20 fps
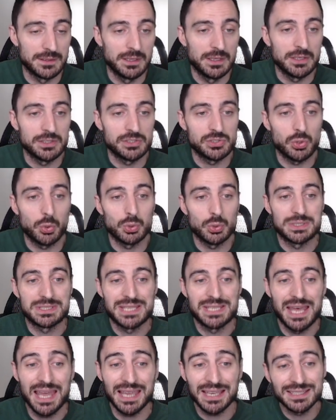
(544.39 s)
So
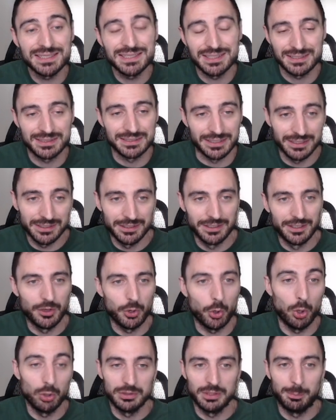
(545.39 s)
technically,
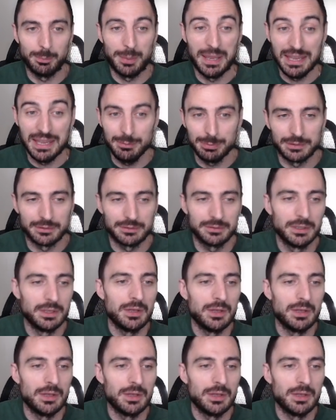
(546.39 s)
on the paper,